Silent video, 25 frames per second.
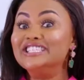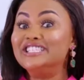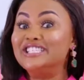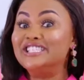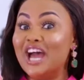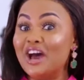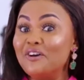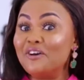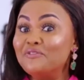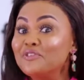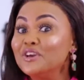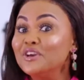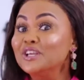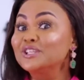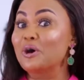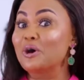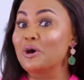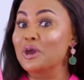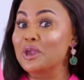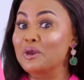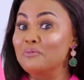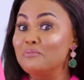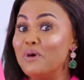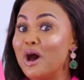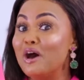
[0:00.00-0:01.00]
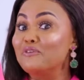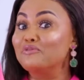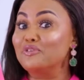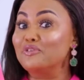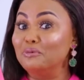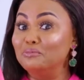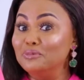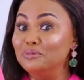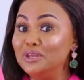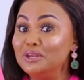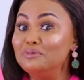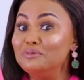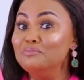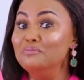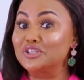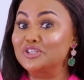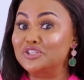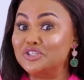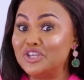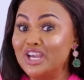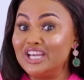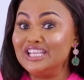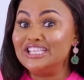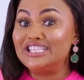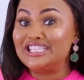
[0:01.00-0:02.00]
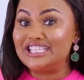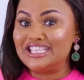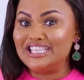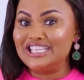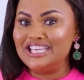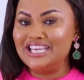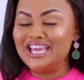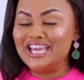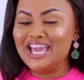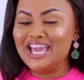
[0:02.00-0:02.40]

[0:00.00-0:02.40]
Daphis Ohima Feminine Miss Chanti.